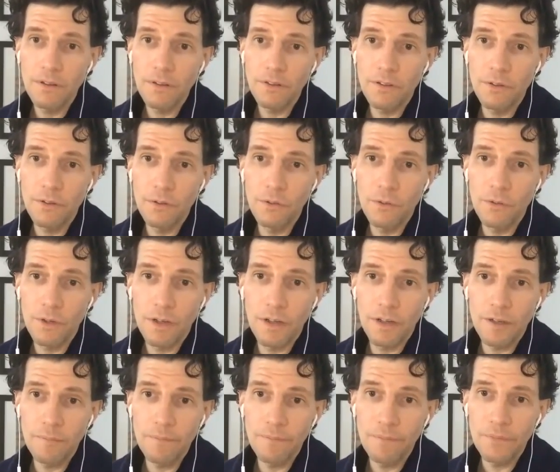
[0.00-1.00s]

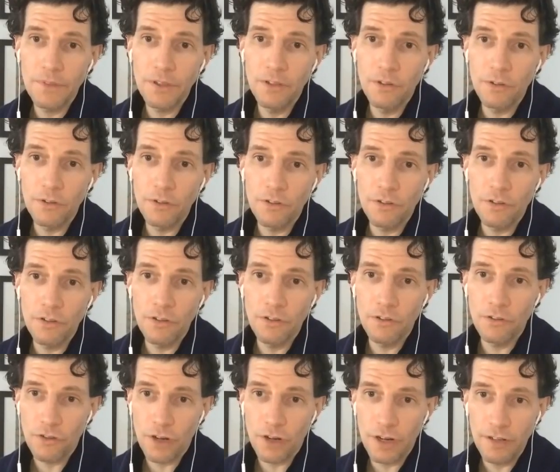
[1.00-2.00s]
to to
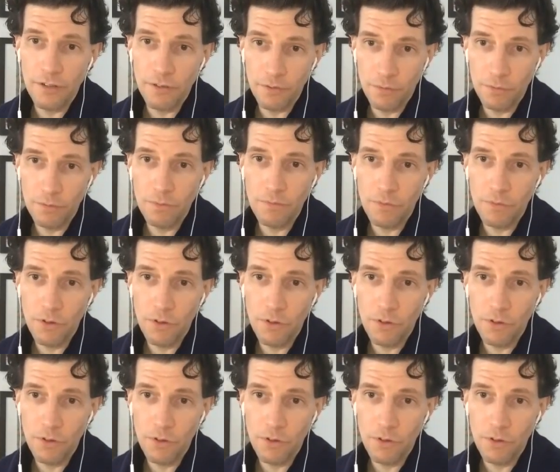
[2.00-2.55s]
try to